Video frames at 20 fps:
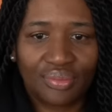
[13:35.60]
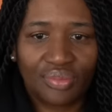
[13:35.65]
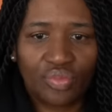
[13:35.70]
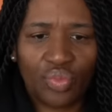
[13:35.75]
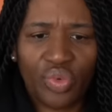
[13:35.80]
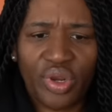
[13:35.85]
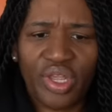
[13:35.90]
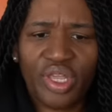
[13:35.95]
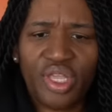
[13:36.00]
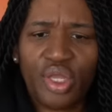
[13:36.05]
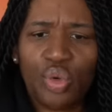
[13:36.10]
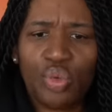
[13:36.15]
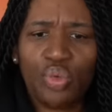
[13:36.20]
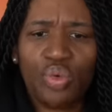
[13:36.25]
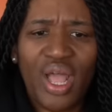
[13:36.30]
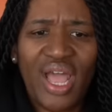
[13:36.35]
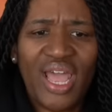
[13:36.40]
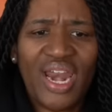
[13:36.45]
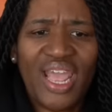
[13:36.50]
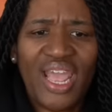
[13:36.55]
Where are you
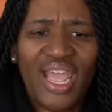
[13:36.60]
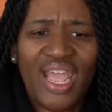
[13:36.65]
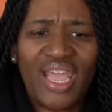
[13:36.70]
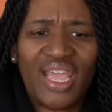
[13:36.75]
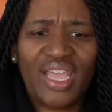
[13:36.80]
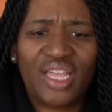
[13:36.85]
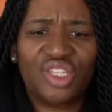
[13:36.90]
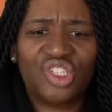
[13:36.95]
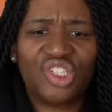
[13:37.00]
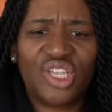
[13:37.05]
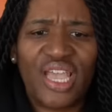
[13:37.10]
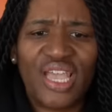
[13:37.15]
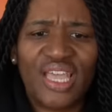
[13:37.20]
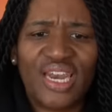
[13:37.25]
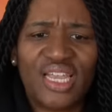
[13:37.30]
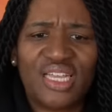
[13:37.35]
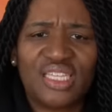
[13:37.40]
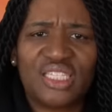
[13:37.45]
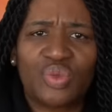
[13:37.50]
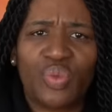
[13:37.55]
running,
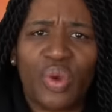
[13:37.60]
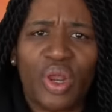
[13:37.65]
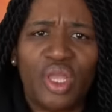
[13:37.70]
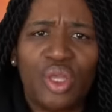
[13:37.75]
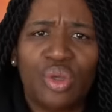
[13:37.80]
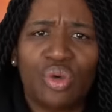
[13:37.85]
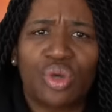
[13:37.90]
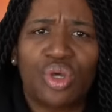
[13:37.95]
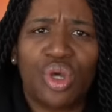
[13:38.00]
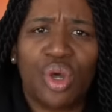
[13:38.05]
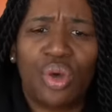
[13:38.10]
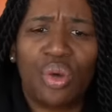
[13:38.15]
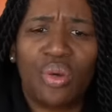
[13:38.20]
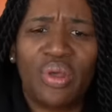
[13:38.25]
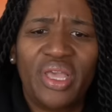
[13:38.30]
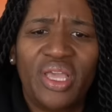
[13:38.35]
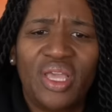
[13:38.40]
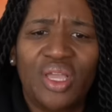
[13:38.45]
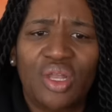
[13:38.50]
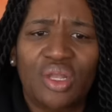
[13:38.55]
Jadis? Where are you
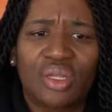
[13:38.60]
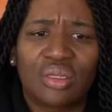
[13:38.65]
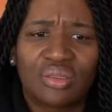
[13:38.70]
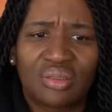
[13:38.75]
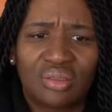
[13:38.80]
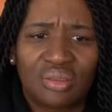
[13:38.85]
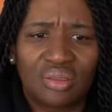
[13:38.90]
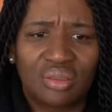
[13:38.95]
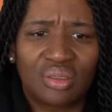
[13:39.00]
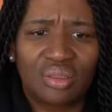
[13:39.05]
going?